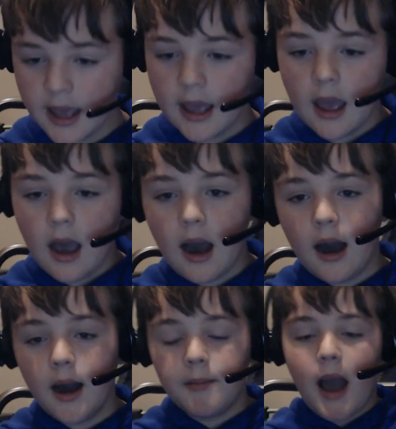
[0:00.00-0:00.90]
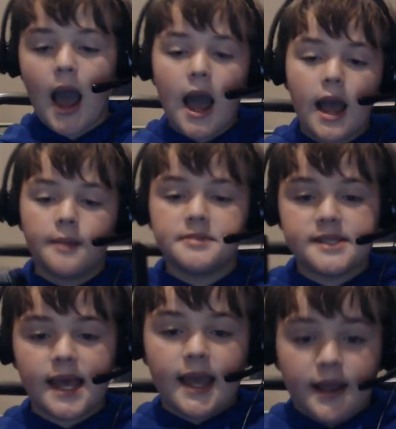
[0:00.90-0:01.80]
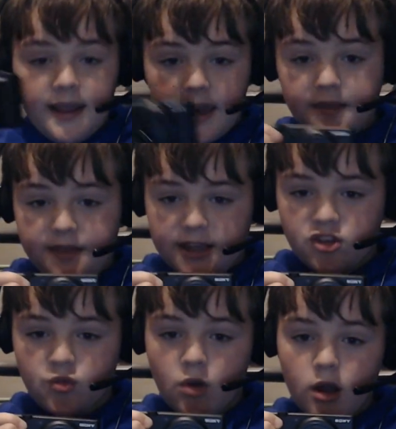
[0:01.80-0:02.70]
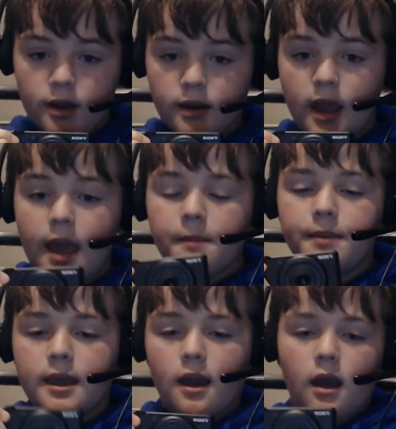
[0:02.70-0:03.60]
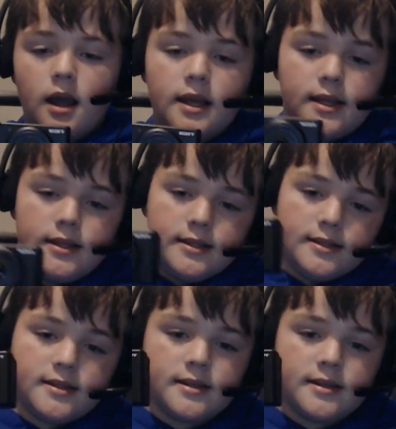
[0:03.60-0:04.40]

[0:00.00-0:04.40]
I'm saying get this one because,